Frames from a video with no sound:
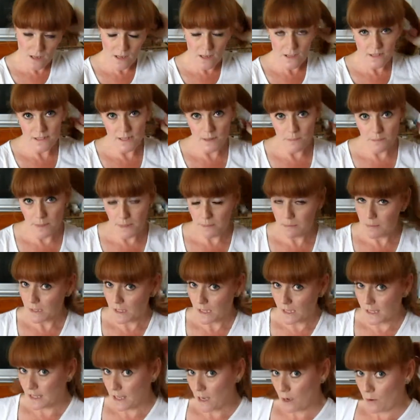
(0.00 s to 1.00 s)
Some people
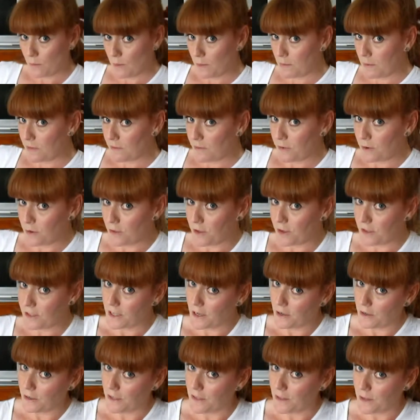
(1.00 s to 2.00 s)
like it a wee bit further
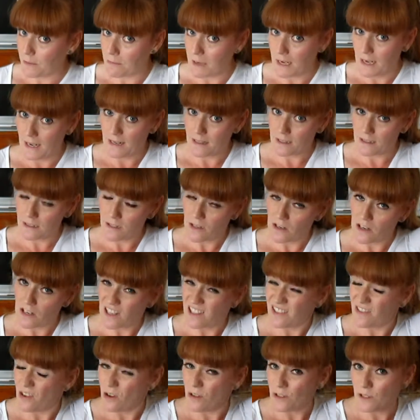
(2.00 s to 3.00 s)
down at the back, so
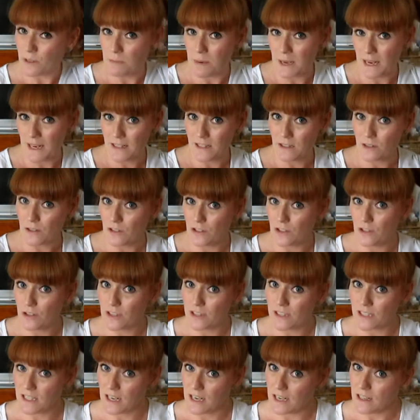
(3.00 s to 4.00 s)
it all depends on your
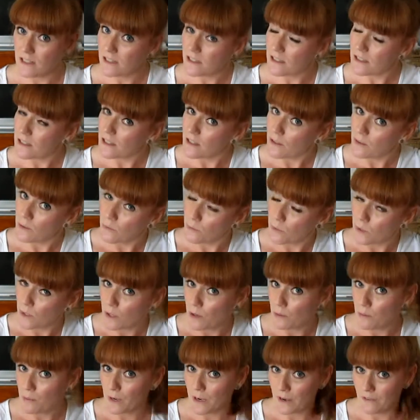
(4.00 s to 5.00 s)
taste and what
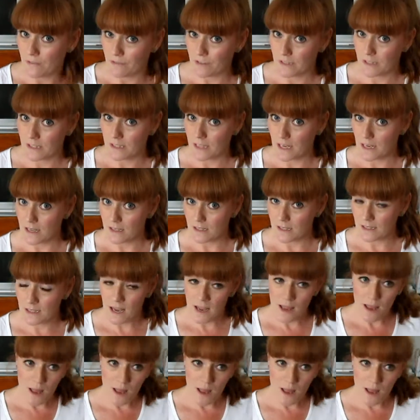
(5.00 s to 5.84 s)
your preference is.